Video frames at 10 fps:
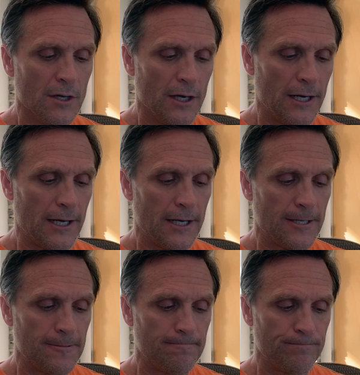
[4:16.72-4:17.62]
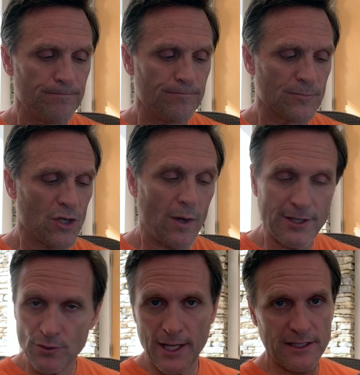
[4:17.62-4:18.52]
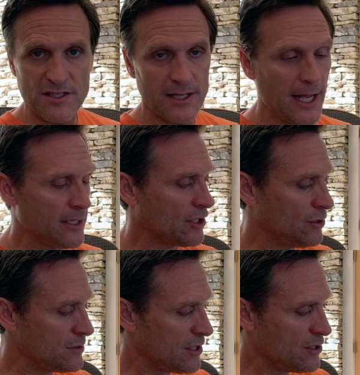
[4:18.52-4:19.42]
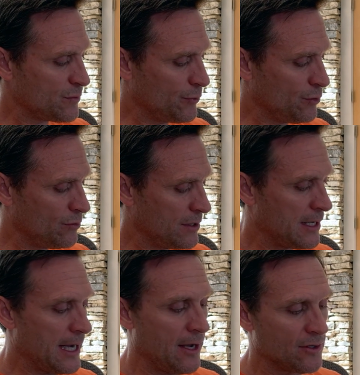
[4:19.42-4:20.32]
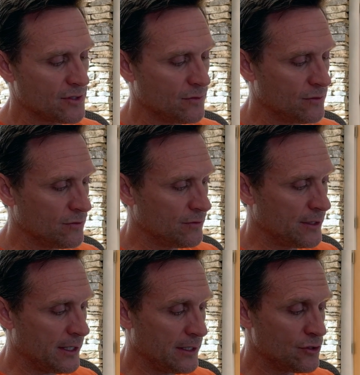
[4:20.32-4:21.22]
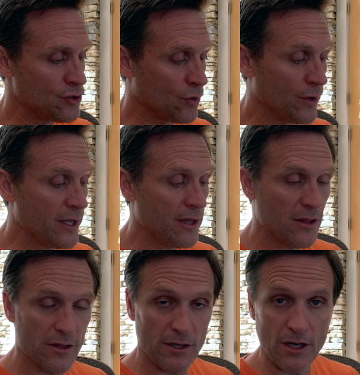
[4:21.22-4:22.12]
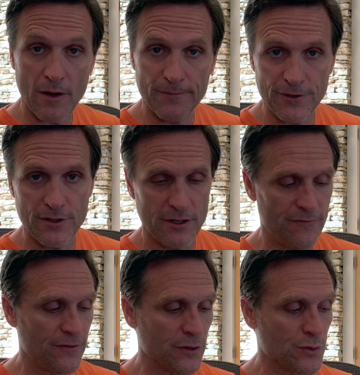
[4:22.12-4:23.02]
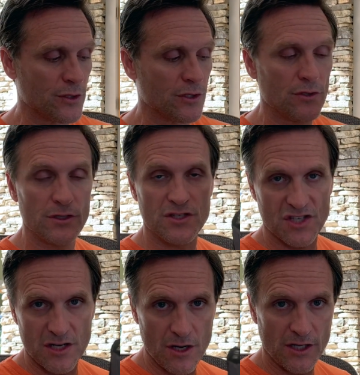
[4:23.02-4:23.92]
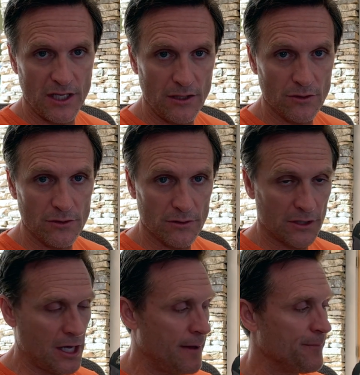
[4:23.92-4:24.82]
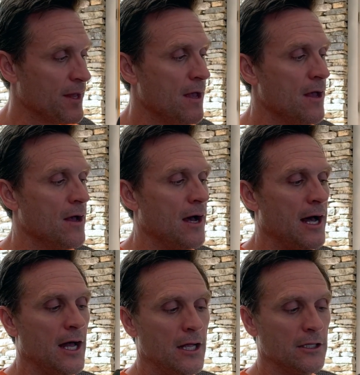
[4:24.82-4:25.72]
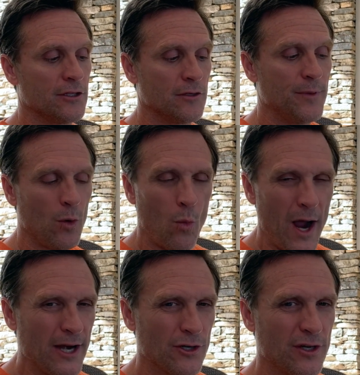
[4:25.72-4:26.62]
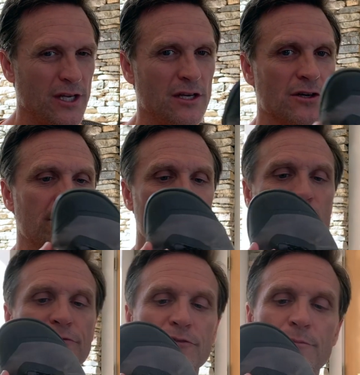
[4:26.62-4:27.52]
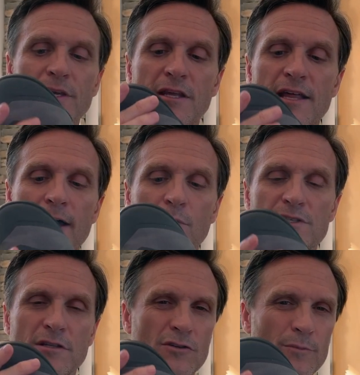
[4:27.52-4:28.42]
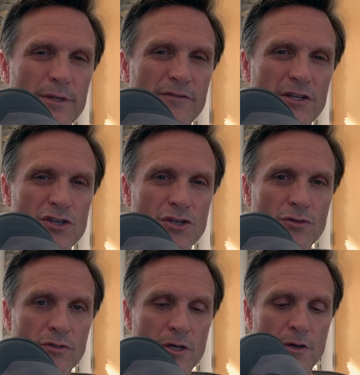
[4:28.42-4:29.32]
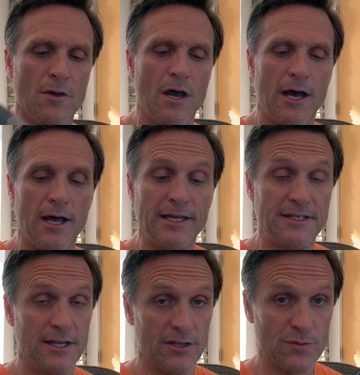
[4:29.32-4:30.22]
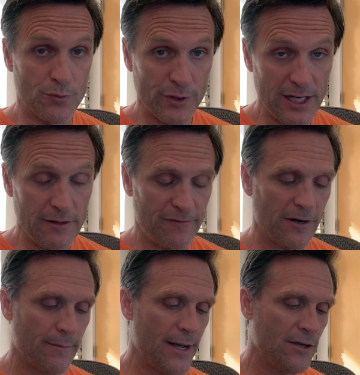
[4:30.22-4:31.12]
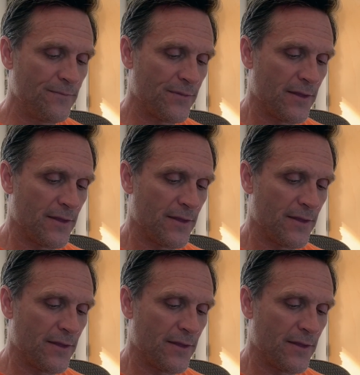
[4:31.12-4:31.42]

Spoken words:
So I do like the styling cues on this boot. I also enjoy the comfort. It feels really good. Snug heel cup, a little bit wider here. So for me, that was a little bit of an issue. It does breathe a fair amount.